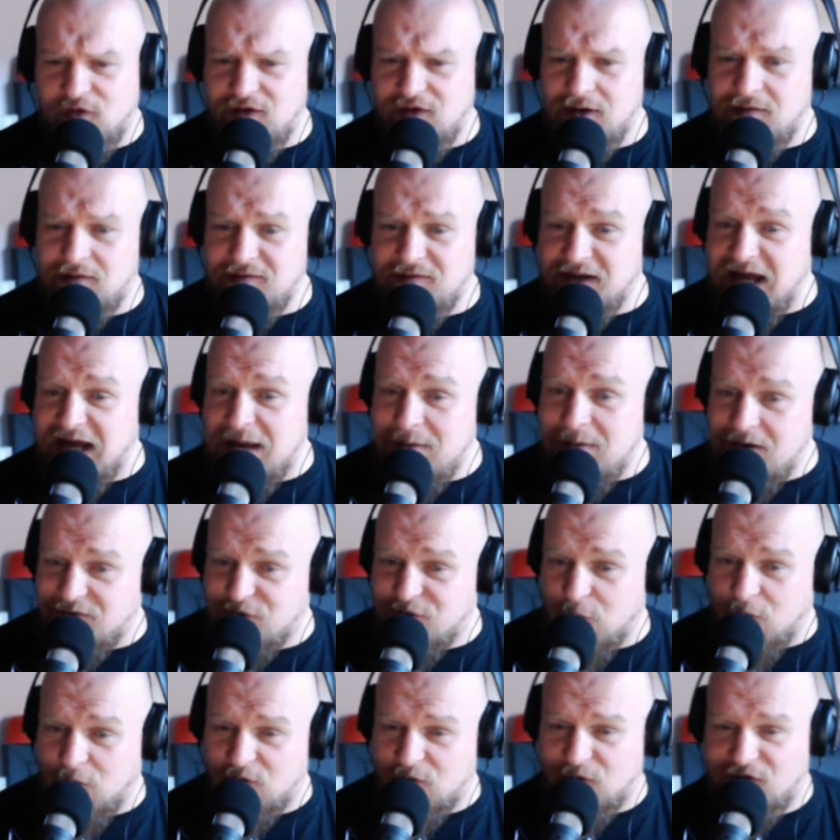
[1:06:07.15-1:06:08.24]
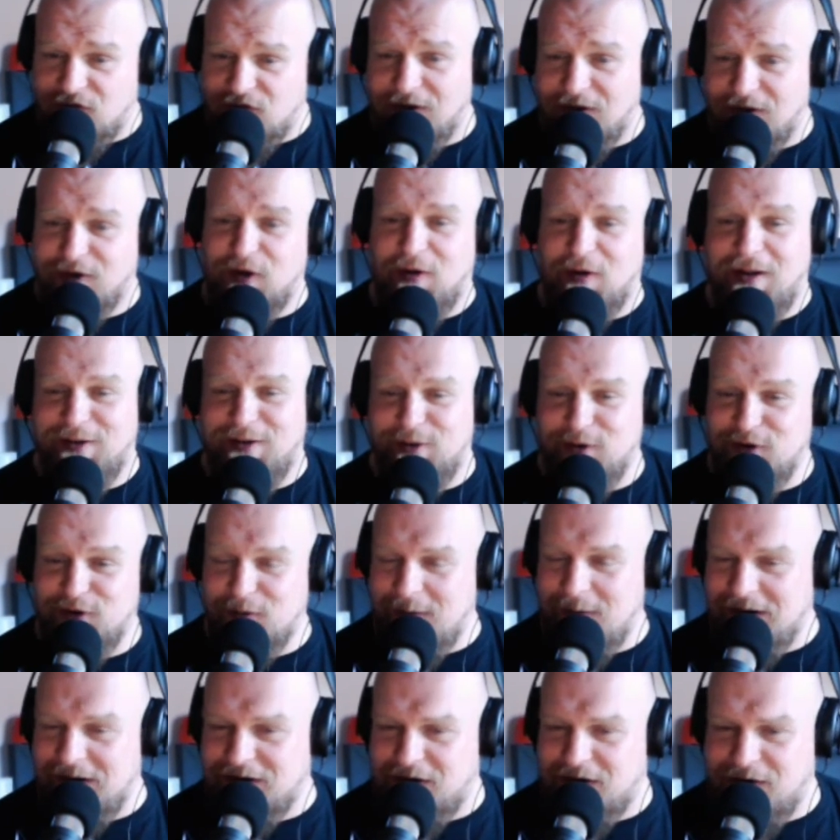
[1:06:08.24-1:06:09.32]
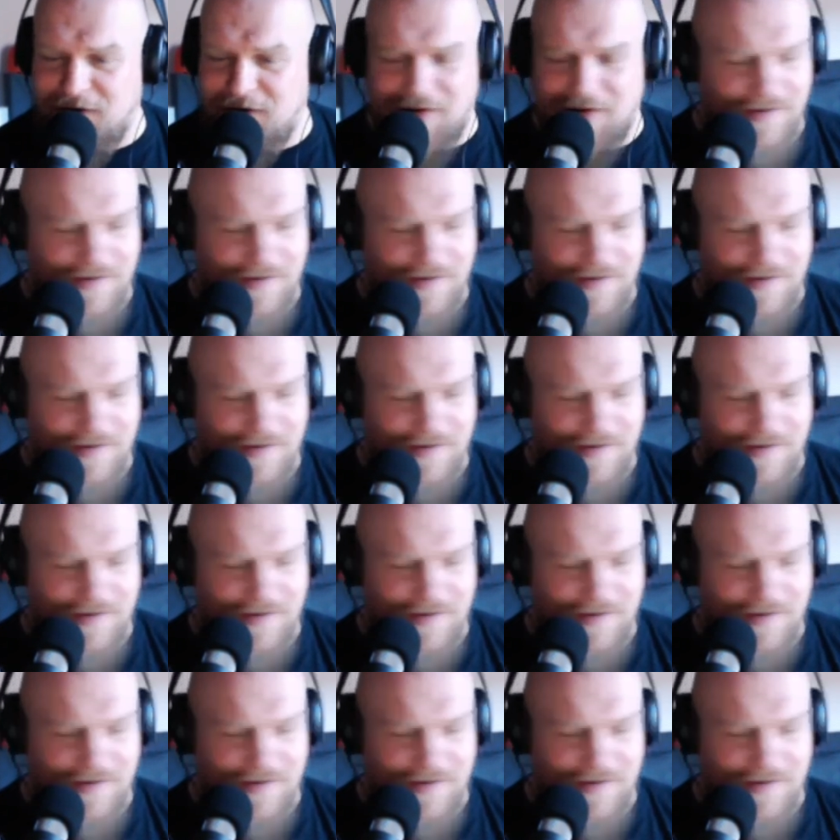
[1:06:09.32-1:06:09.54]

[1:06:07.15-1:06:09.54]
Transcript: the lovely Amy, of course. We'll say hello, goodbye to her.